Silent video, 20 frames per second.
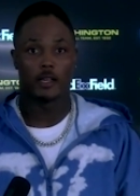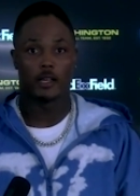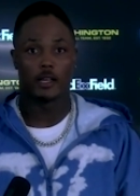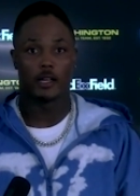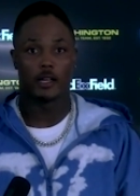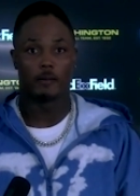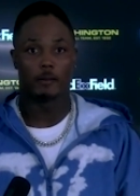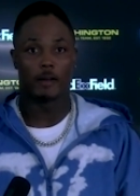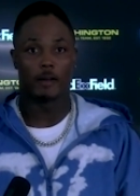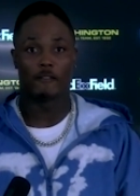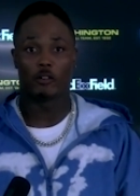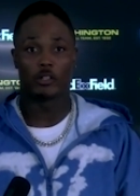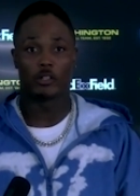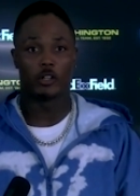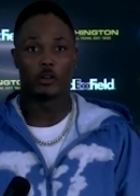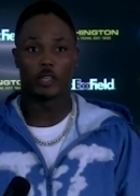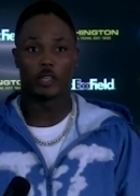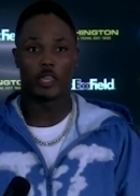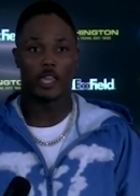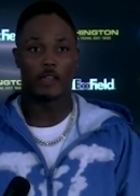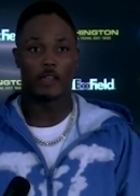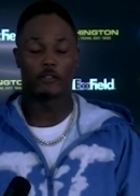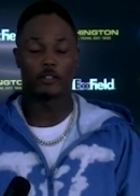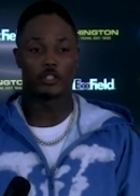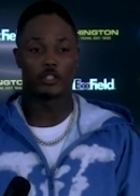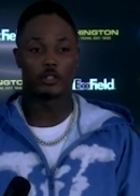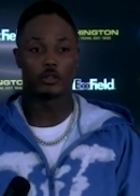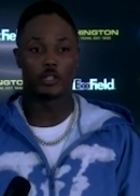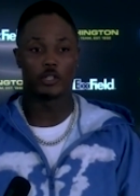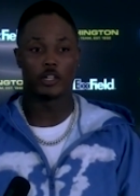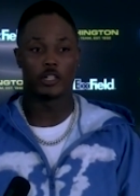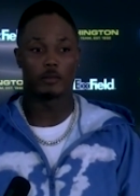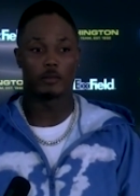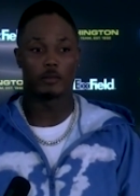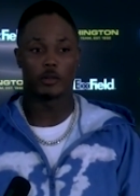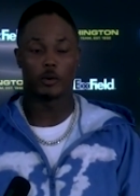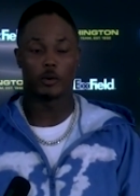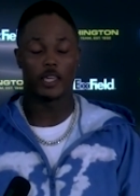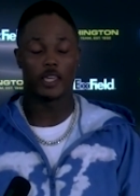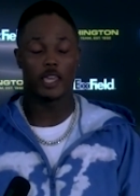I've only known Cam for 2 years,
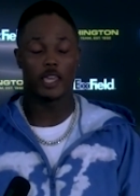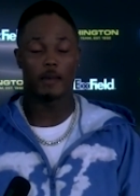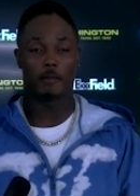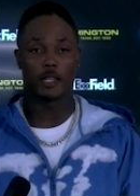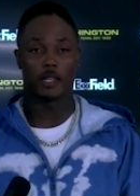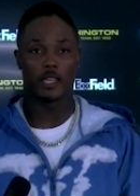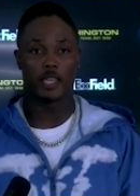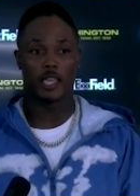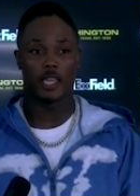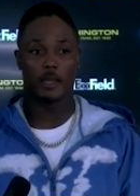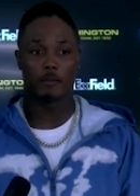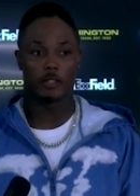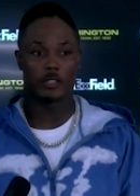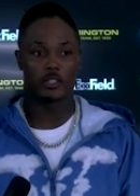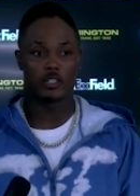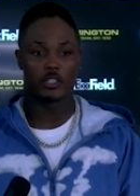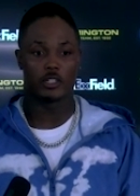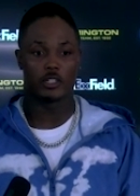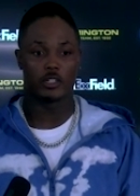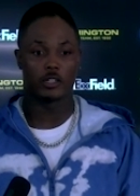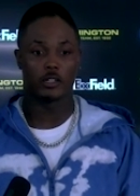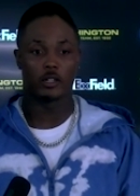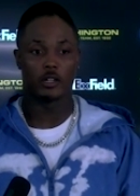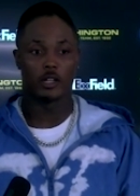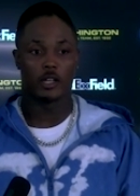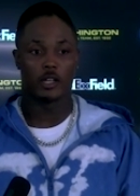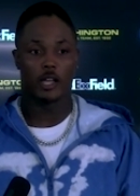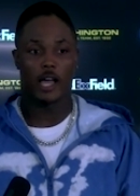but the way he came into camp this year,